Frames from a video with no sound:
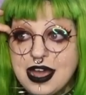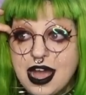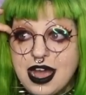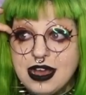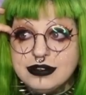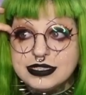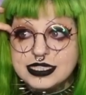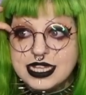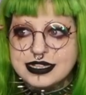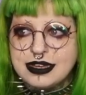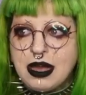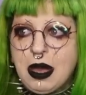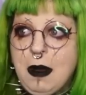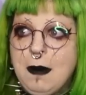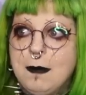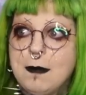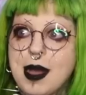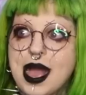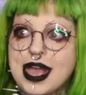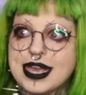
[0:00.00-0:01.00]
I was like, oh
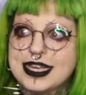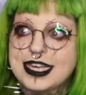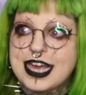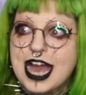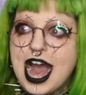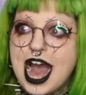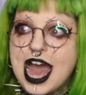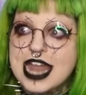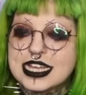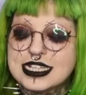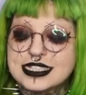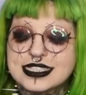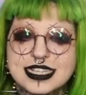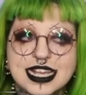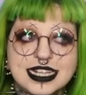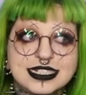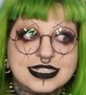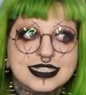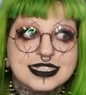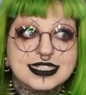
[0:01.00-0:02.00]
my god, it's
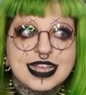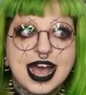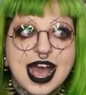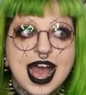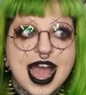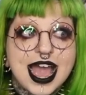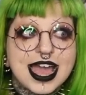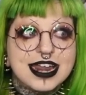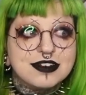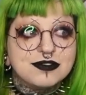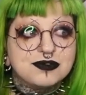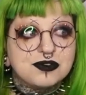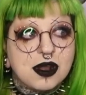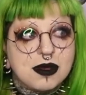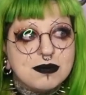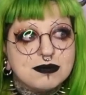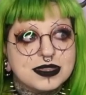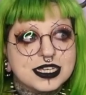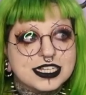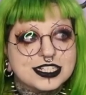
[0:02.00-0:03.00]
a sign
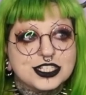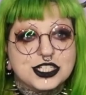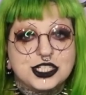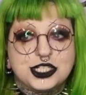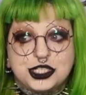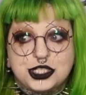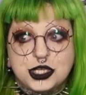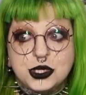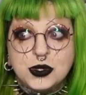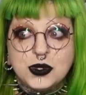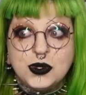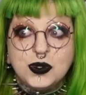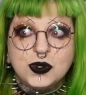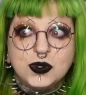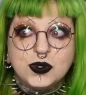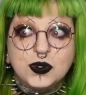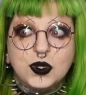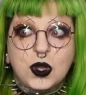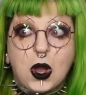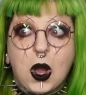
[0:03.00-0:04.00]
from the
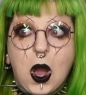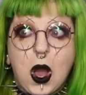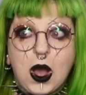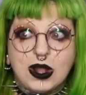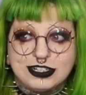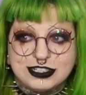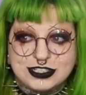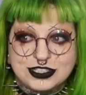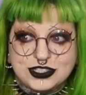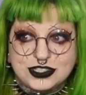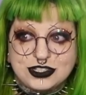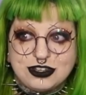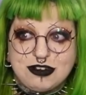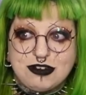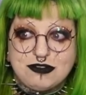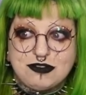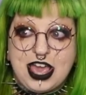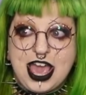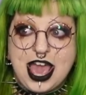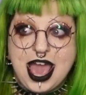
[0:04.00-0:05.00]
shoe gods
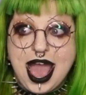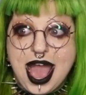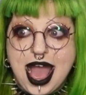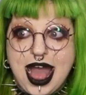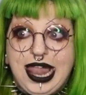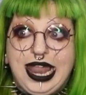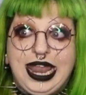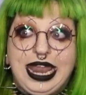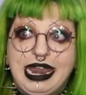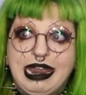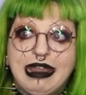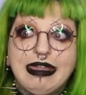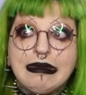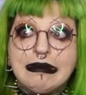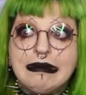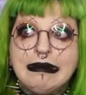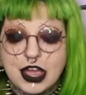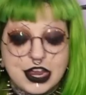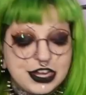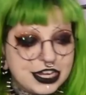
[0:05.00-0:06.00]
of hell.
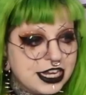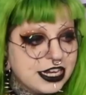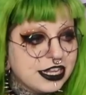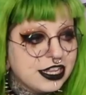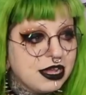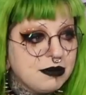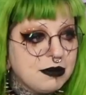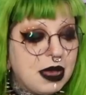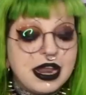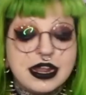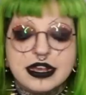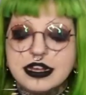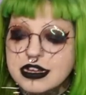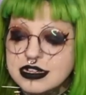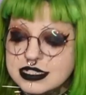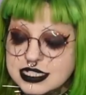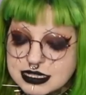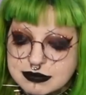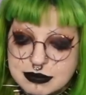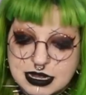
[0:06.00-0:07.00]
I needed them and I
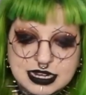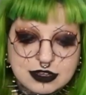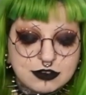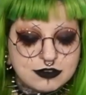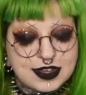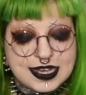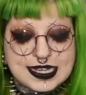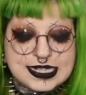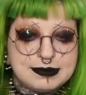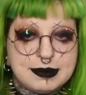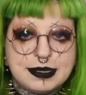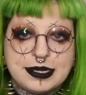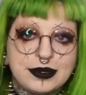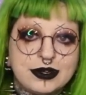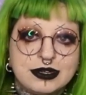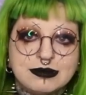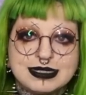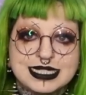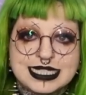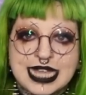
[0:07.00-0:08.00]
asked in my little Facebook
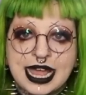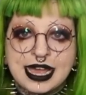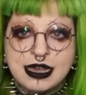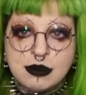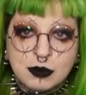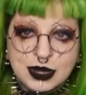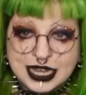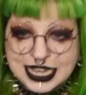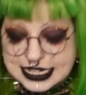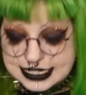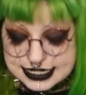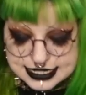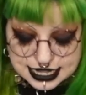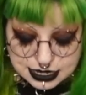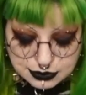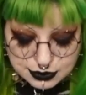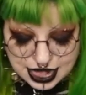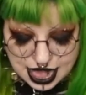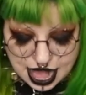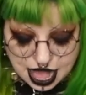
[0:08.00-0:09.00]
group, starting weird, does
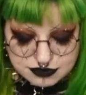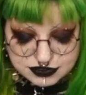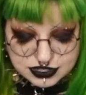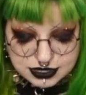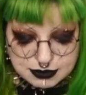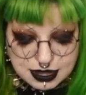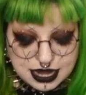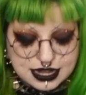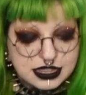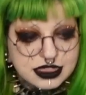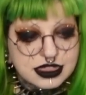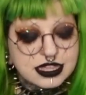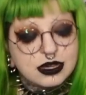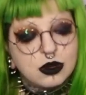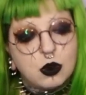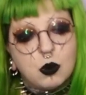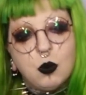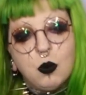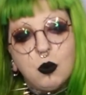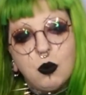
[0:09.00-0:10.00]
anyone have them? And I think,
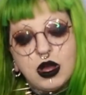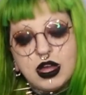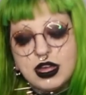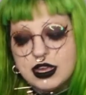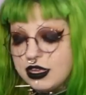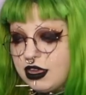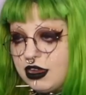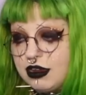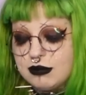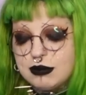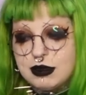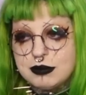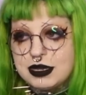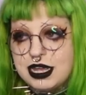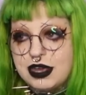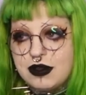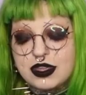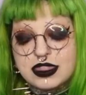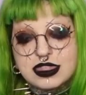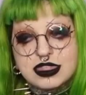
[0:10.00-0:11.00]
oh, I can't remember
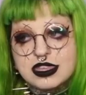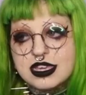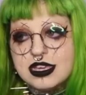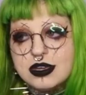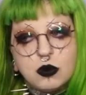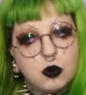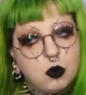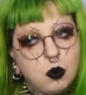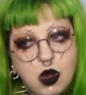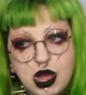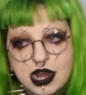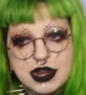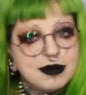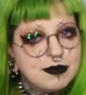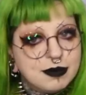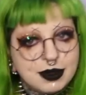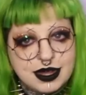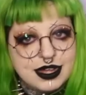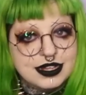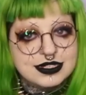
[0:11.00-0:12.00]
now, I think
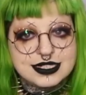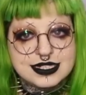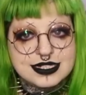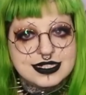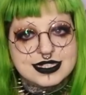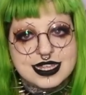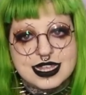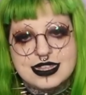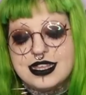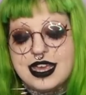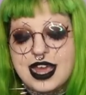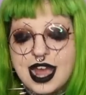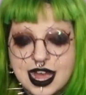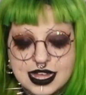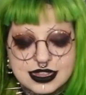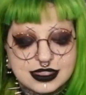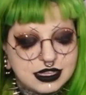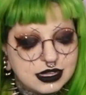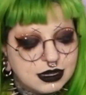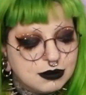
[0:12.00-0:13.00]
one person said they
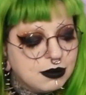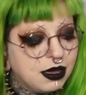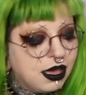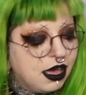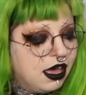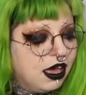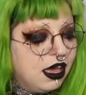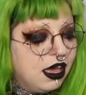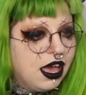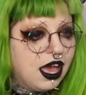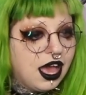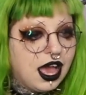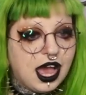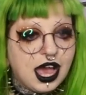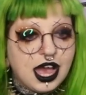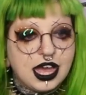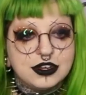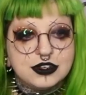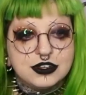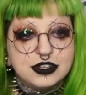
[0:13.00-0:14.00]
had them
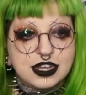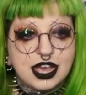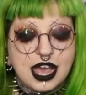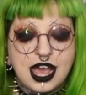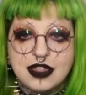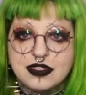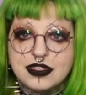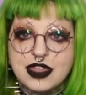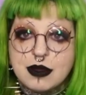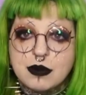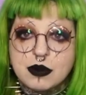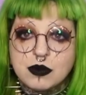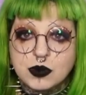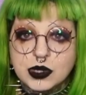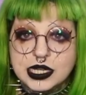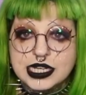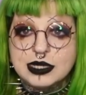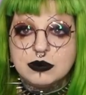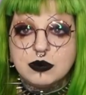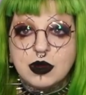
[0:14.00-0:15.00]
and and they were
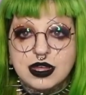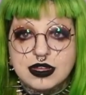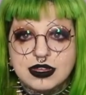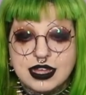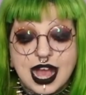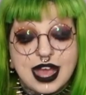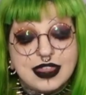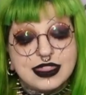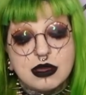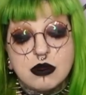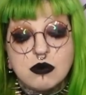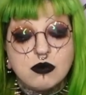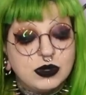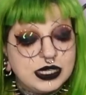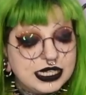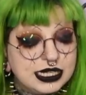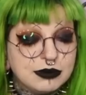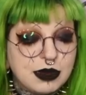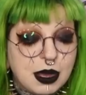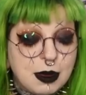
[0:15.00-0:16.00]
really and they were
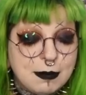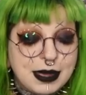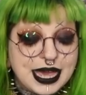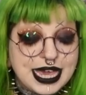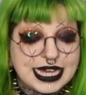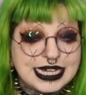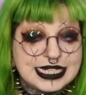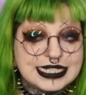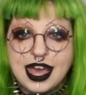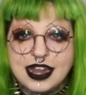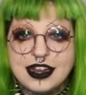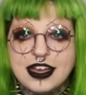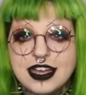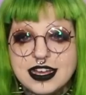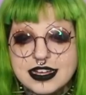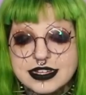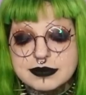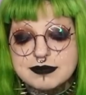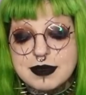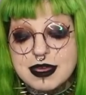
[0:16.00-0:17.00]
really well made. And I
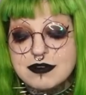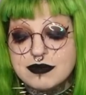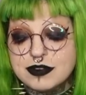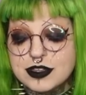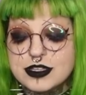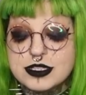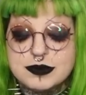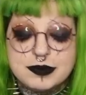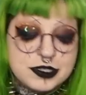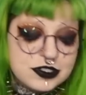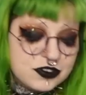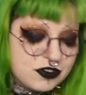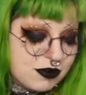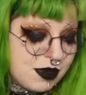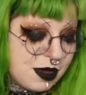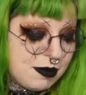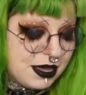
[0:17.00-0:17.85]
asked Ben for those boots for my